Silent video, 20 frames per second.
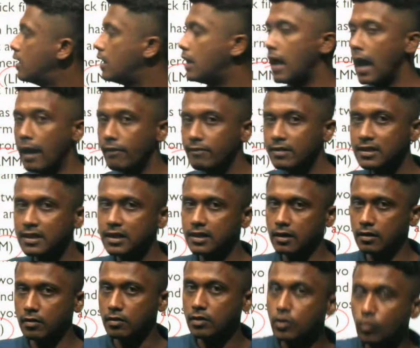having the
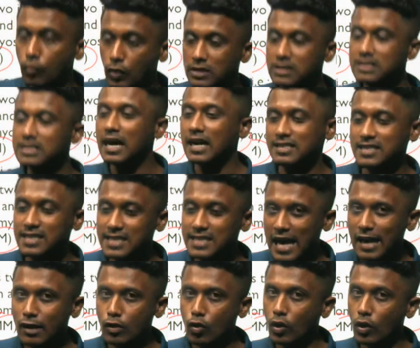once the
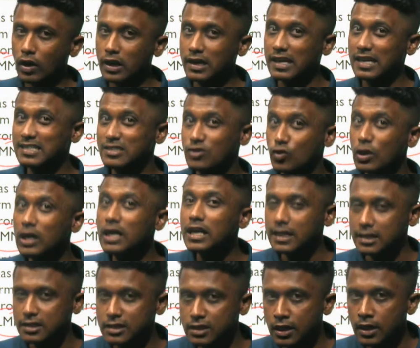acetylcholine is
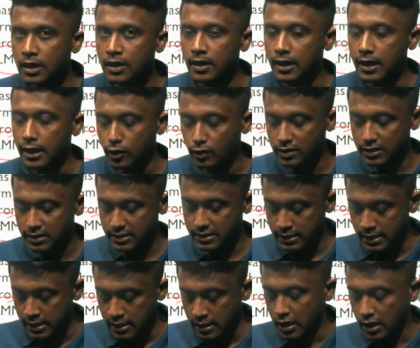released into this
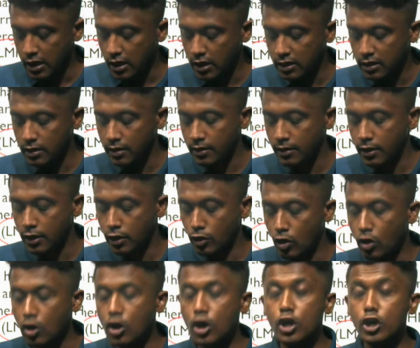
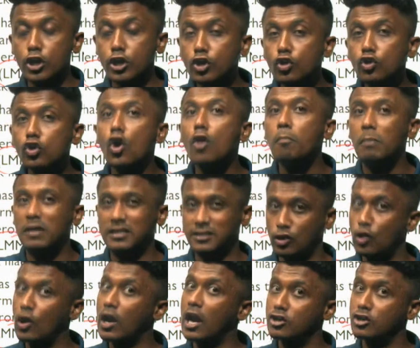
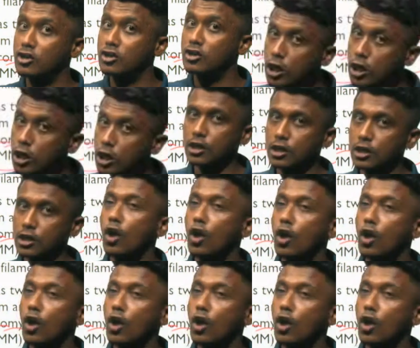neuromuscular junction or